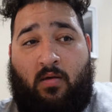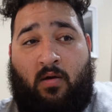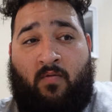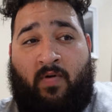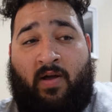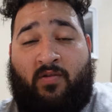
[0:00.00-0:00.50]

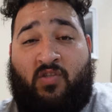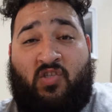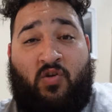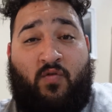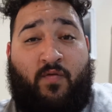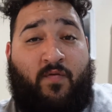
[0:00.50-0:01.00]
around
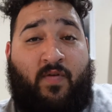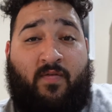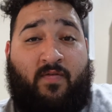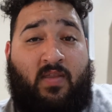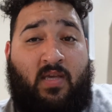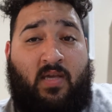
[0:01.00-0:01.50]

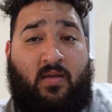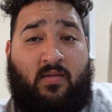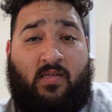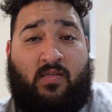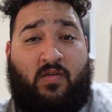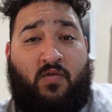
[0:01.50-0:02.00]
250
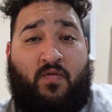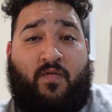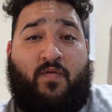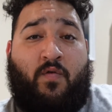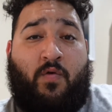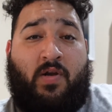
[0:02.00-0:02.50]
to
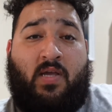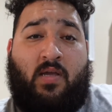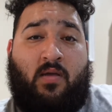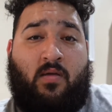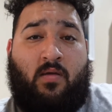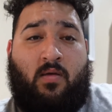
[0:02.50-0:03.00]
240
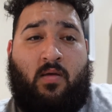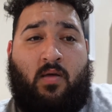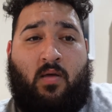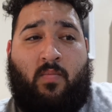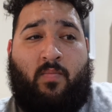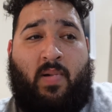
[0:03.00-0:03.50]

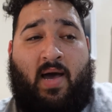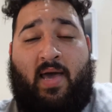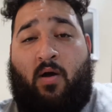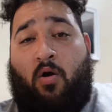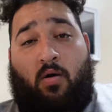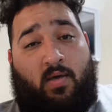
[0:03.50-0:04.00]
by
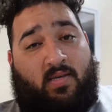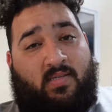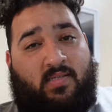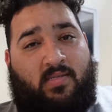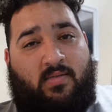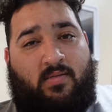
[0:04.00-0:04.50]

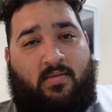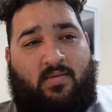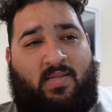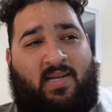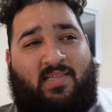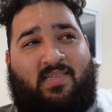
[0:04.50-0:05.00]
August.
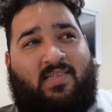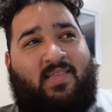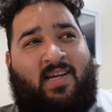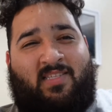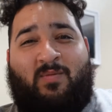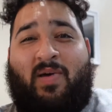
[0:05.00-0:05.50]

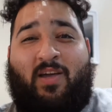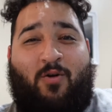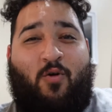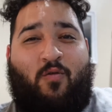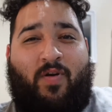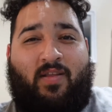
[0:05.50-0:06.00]
That's my
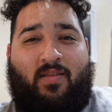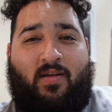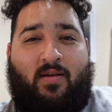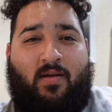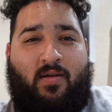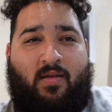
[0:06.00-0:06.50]
goal right
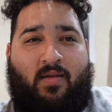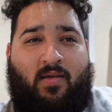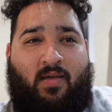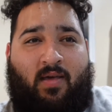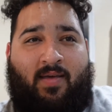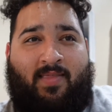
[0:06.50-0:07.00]
there.
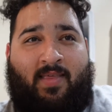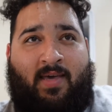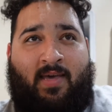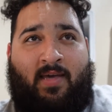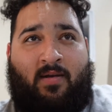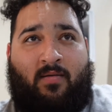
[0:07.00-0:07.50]
And
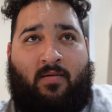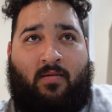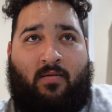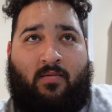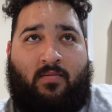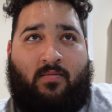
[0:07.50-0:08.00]
then
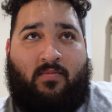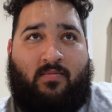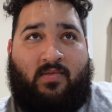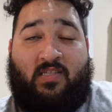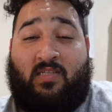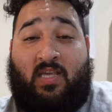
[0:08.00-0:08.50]

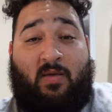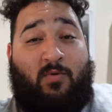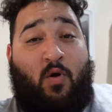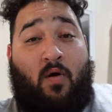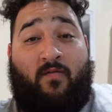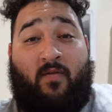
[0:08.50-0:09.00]
just keep
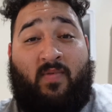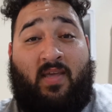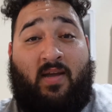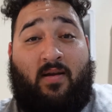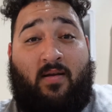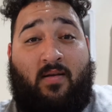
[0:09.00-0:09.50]
going from
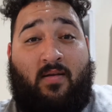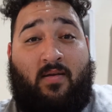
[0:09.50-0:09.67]
there.